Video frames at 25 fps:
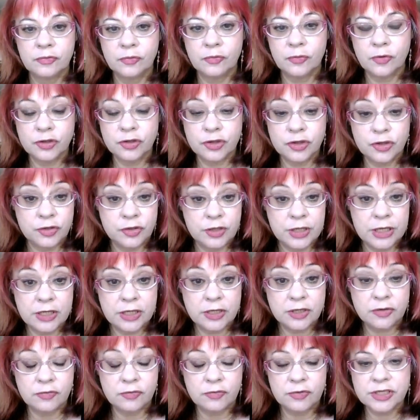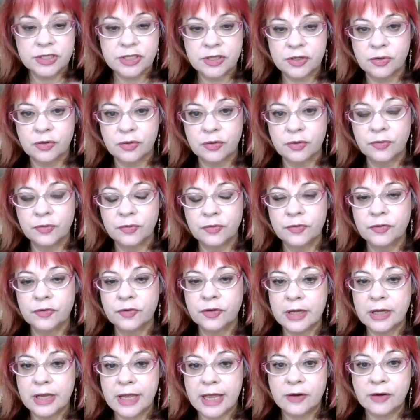what you need to resolve
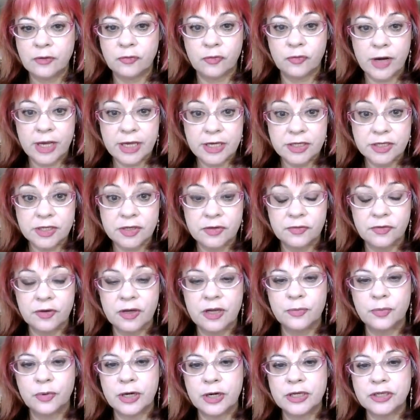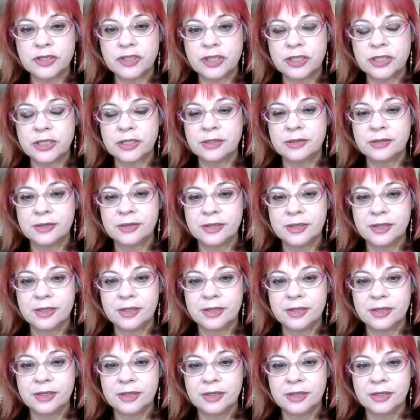and raise your vibration,
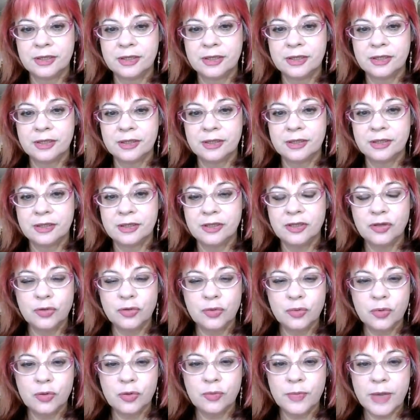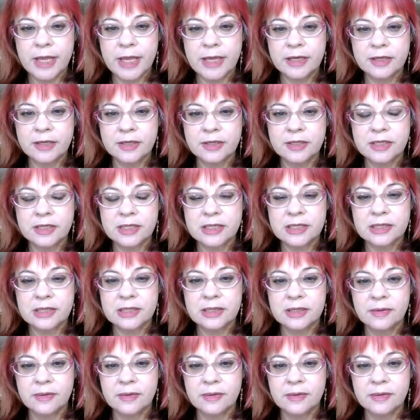you will make it